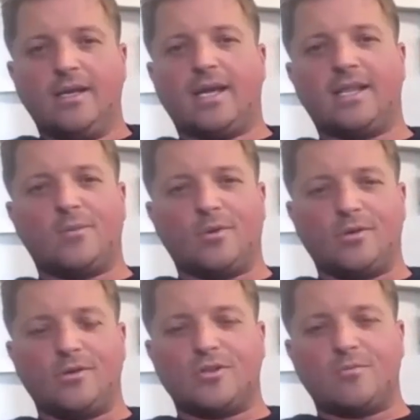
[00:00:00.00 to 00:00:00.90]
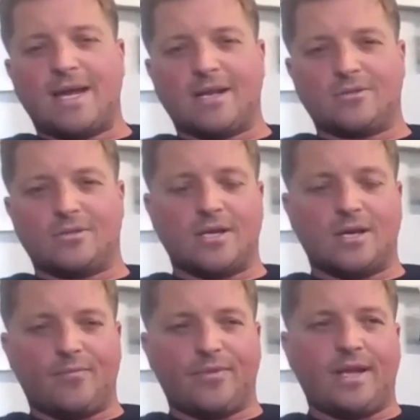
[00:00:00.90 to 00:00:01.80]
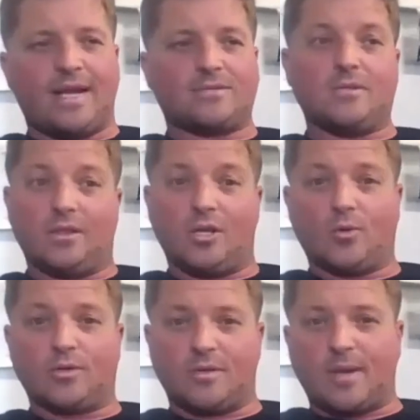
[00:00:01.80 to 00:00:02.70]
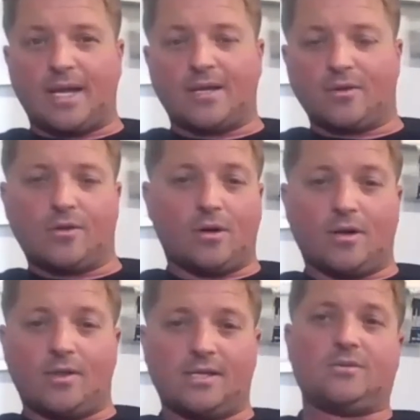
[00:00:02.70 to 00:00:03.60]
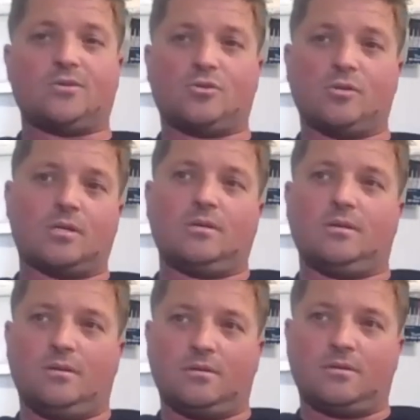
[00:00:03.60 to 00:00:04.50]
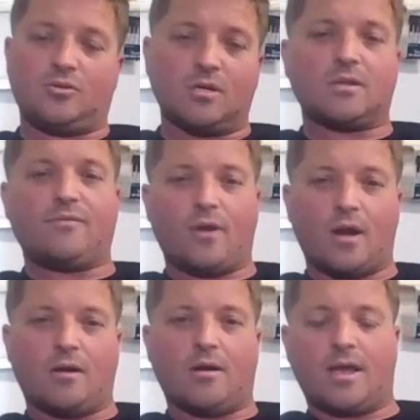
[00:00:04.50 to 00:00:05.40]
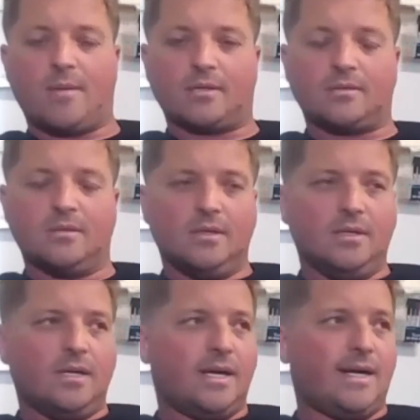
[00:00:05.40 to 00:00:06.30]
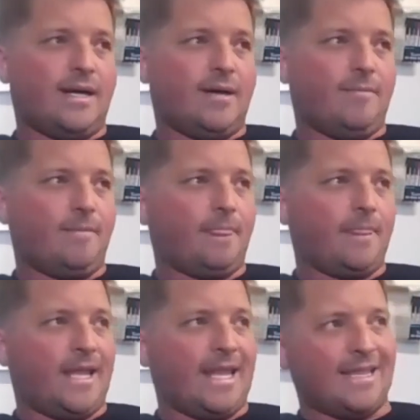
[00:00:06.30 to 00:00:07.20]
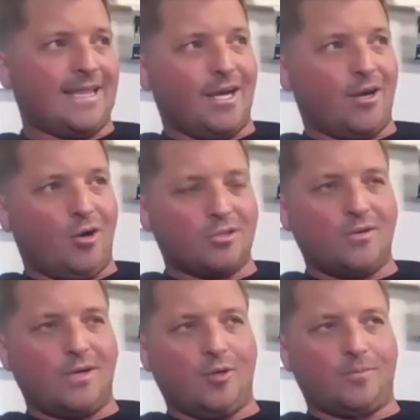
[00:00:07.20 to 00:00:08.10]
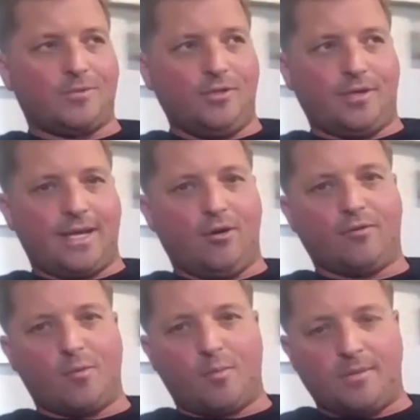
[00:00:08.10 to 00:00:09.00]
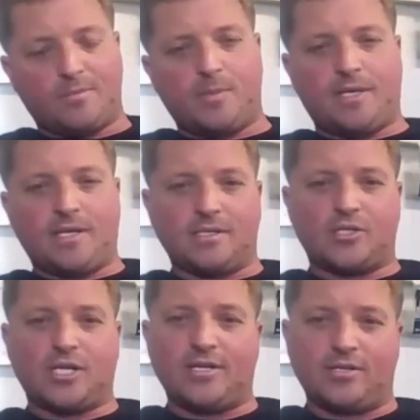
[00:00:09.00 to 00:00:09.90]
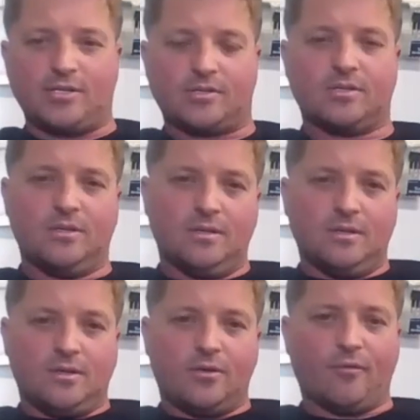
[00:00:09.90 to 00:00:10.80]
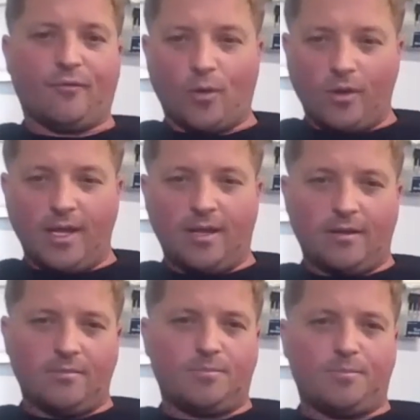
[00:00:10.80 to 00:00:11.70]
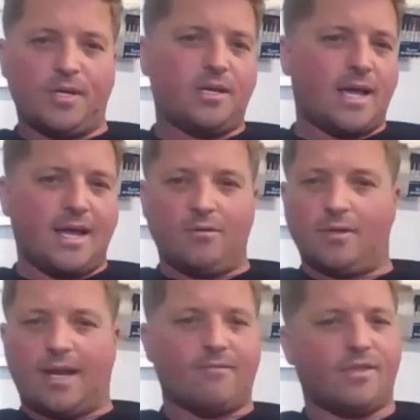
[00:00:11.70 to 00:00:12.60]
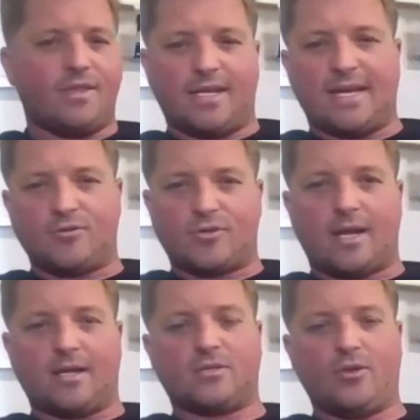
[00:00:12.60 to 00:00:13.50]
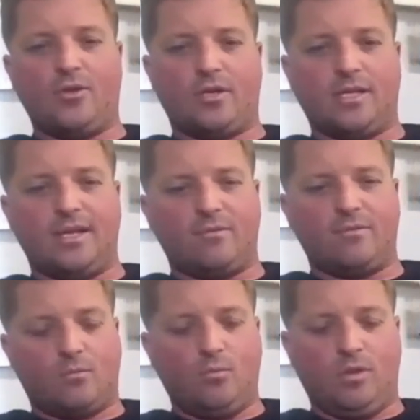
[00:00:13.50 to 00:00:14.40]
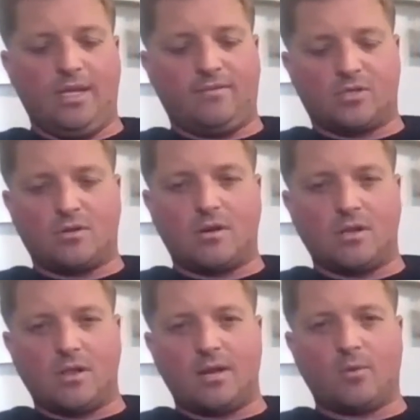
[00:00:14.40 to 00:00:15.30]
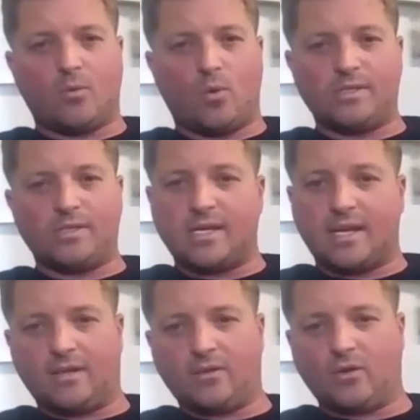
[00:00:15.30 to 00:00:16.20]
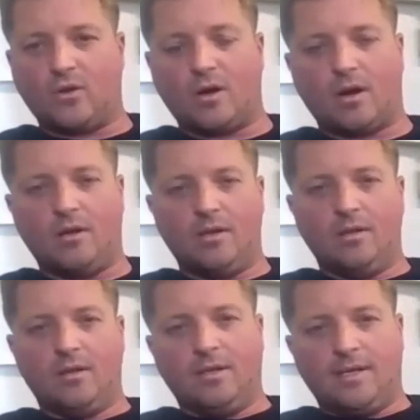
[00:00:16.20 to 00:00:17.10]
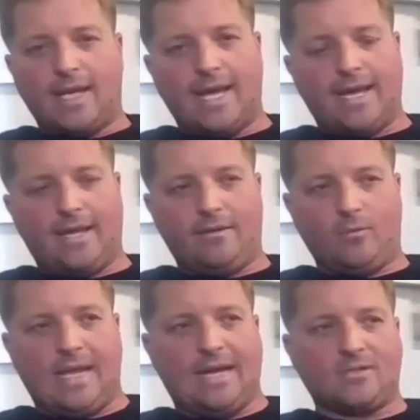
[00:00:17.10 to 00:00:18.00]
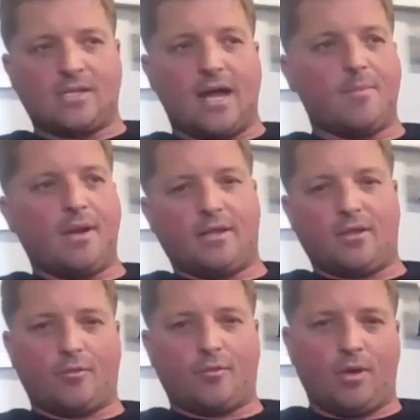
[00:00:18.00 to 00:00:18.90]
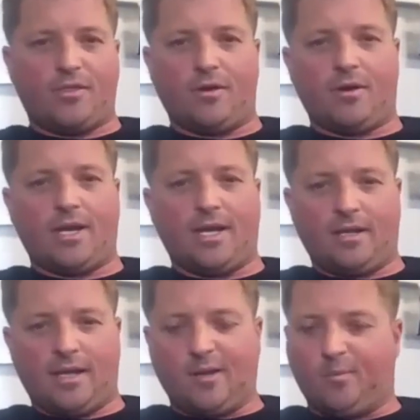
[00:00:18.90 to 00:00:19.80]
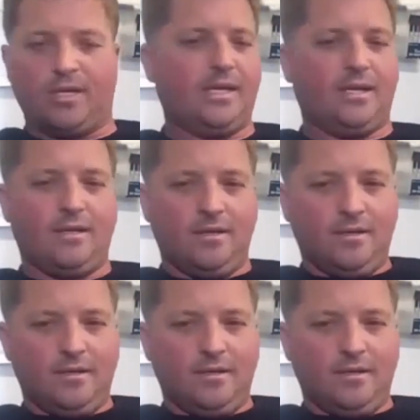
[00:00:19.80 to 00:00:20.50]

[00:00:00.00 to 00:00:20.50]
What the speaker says: and then when those pneumatics are dumped, it actually lowers the back of the car, and that's a strictly for aerodynamics. And that there also helps you get over bumps because it changes your forelink and pinion angle and everything down track. So you can leave the starting line with one setting in the car and without stopping at the 330 and completely